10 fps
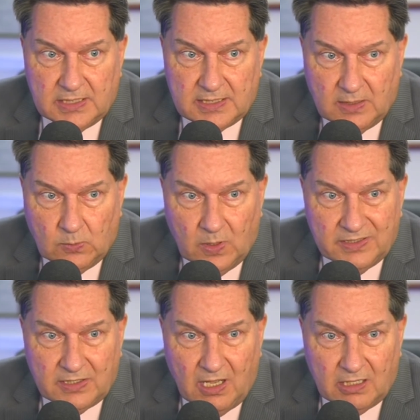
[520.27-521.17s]
She said, "One,
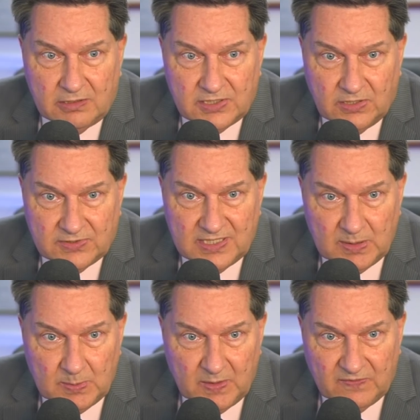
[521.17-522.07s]
the doctors don't seem
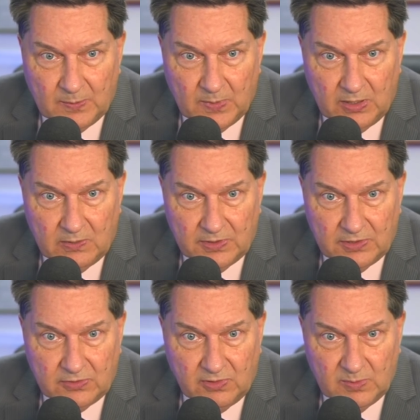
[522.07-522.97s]
to be familiar with
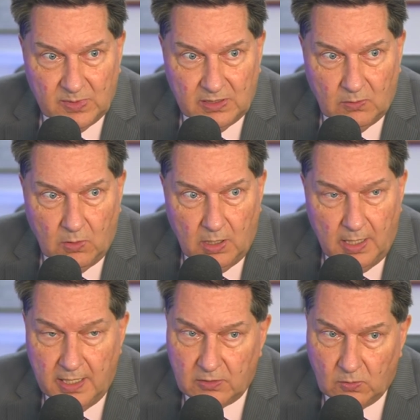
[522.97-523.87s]
the treatment
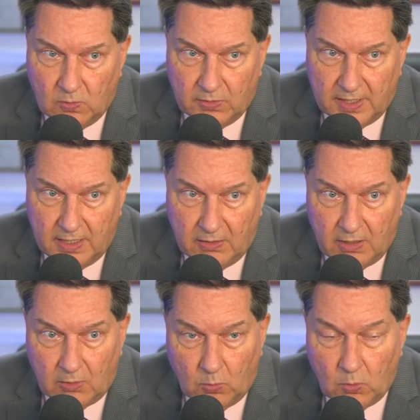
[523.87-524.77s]
and or they are
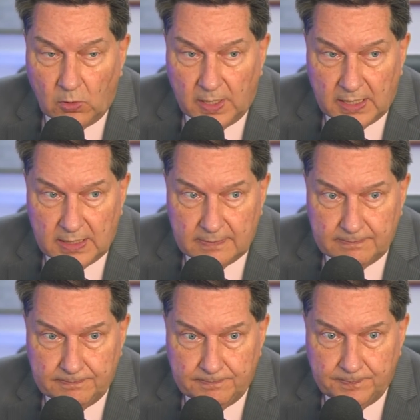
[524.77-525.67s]
not ordering it.
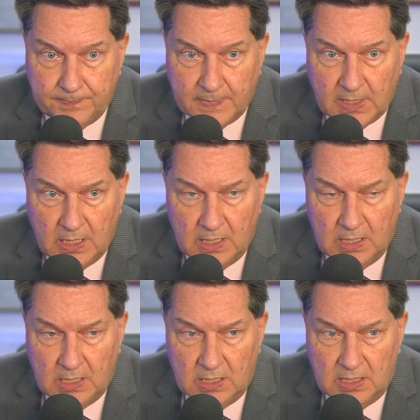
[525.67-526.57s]

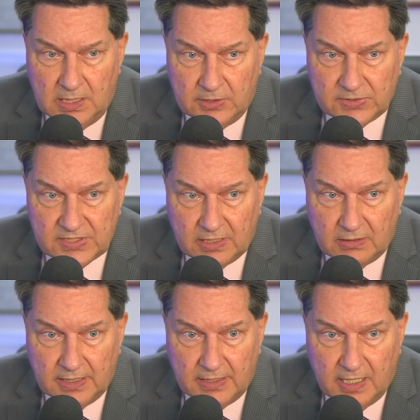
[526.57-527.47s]

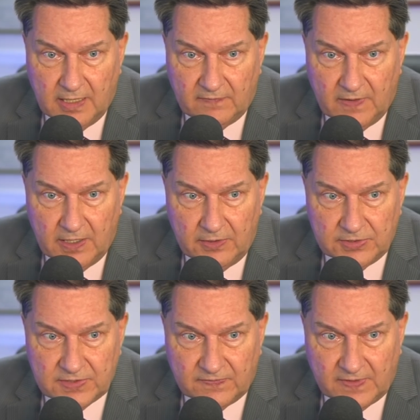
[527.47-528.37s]
Interestingly enough,
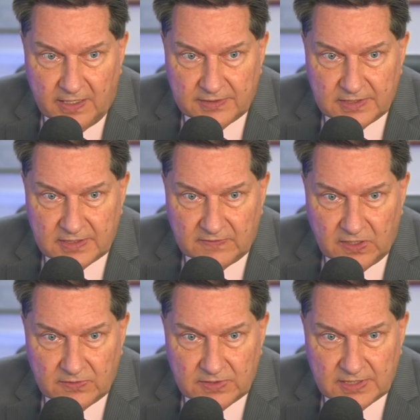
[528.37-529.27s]
hundreds of thousands of
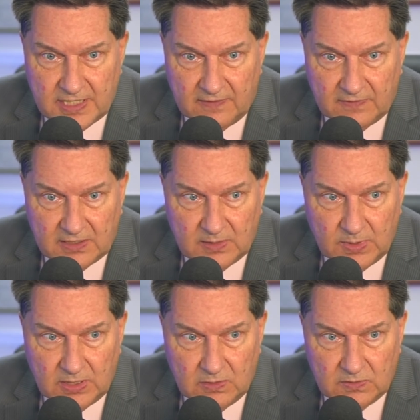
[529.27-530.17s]
doses have yet to
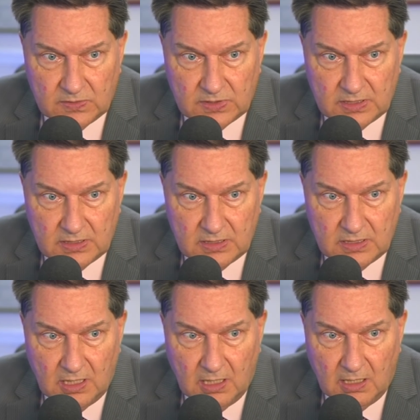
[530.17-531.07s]
be used,
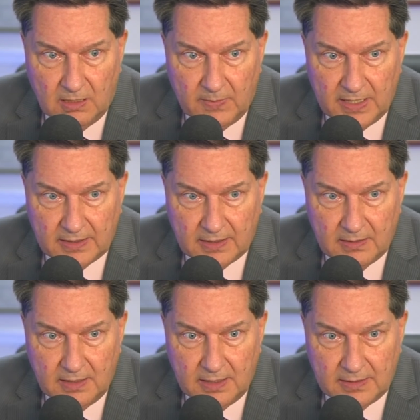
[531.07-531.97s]
um, and the
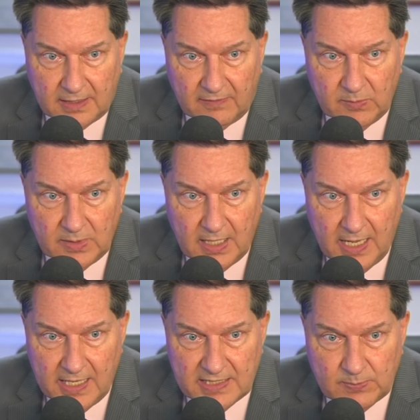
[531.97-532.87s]
and the government
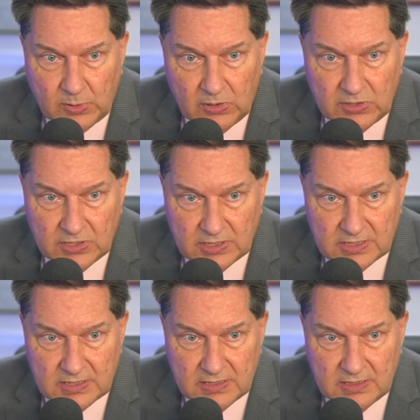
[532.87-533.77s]
has
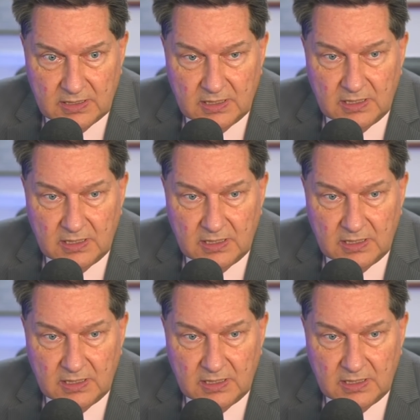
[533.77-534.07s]
purchased